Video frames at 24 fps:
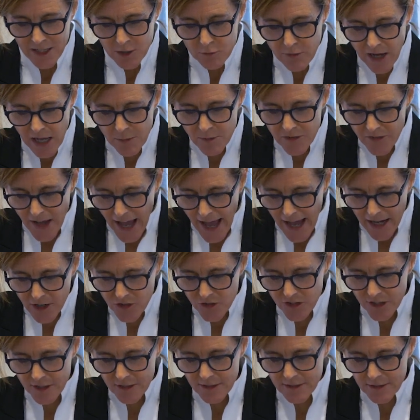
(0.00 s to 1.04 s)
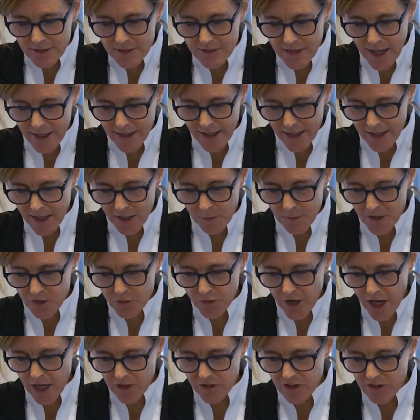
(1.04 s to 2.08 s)
In the realm of action, Tannaitic
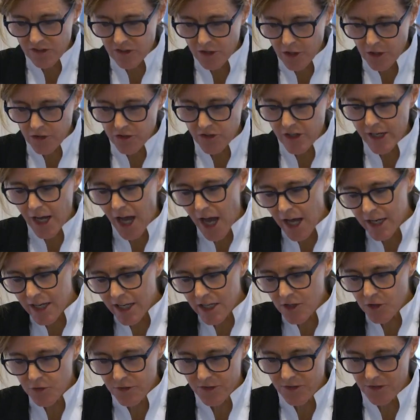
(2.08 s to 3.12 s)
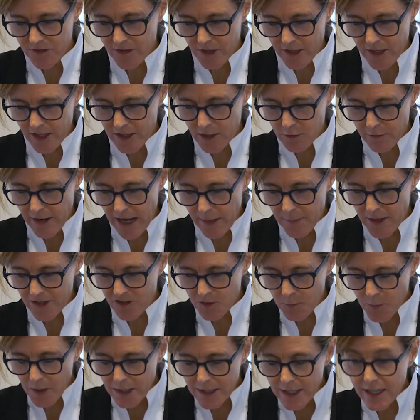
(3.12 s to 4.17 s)
Midrash is largely uninterested in the
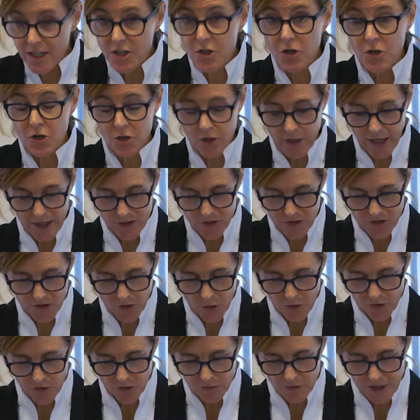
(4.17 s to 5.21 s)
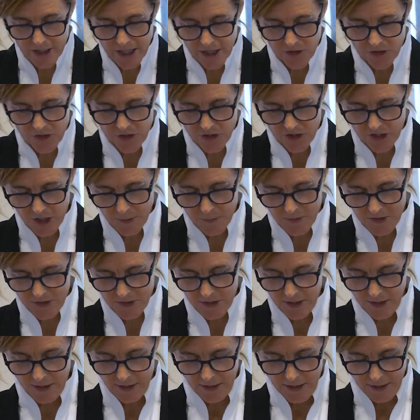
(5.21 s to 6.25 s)
rabbi's political and social
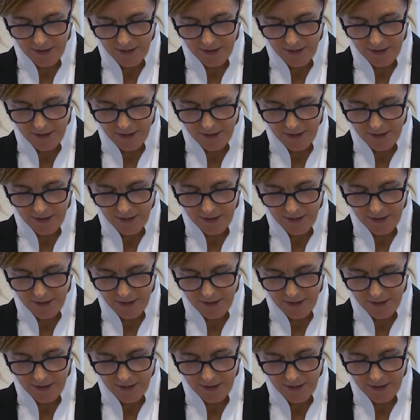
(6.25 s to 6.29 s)
relationships.